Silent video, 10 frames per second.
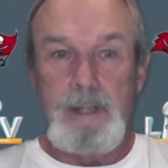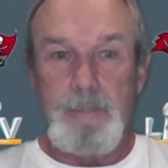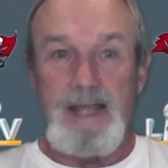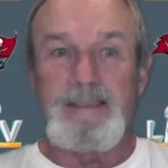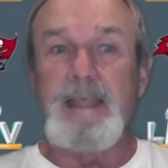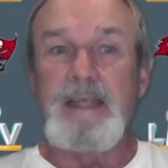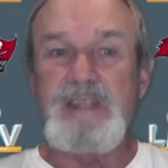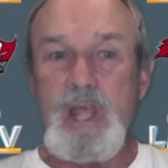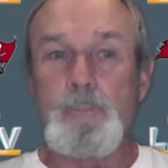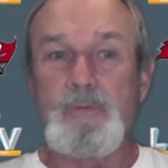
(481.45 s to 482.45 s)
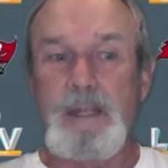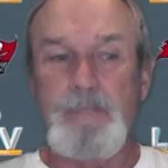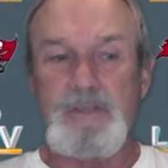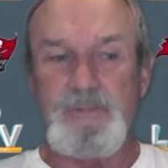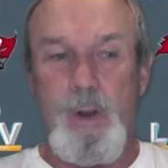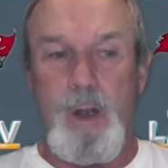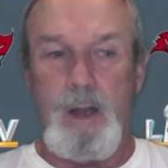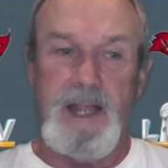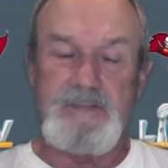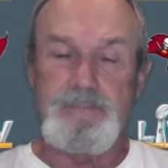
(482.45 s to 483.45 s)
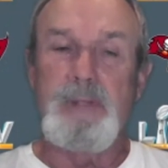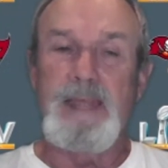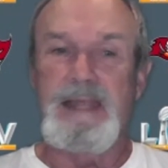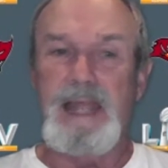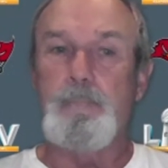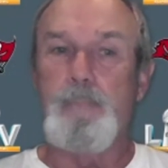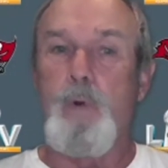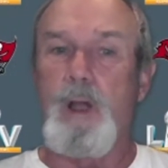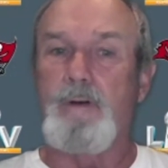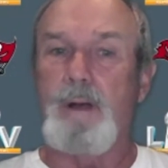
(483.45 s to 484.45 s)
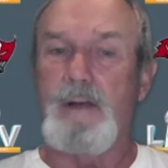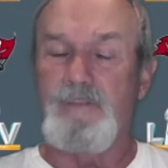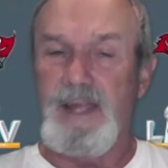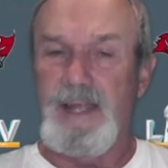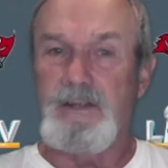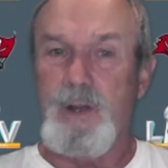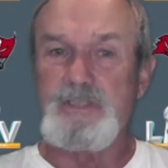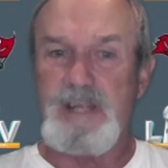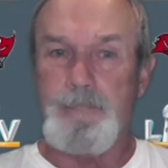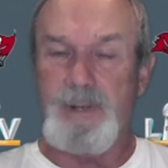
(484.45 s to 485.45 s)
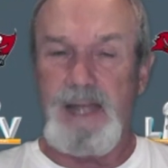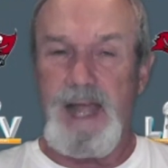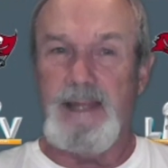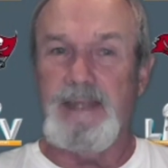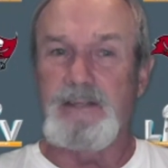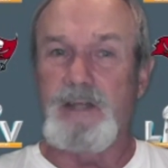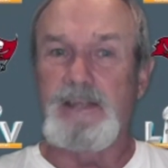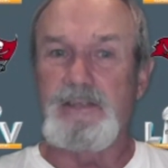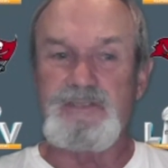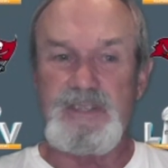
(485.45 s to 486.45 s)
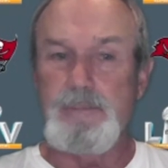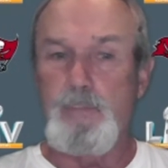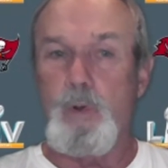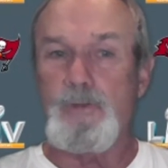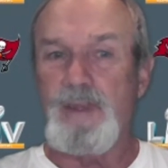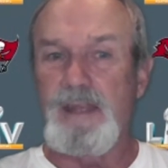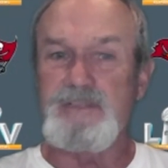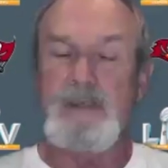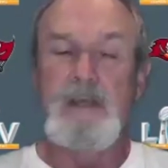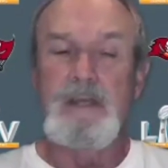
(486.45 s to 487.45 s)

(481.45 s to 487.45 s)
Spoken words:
But I think it's helped him as far as being more of a head coach type of guy and seeing more things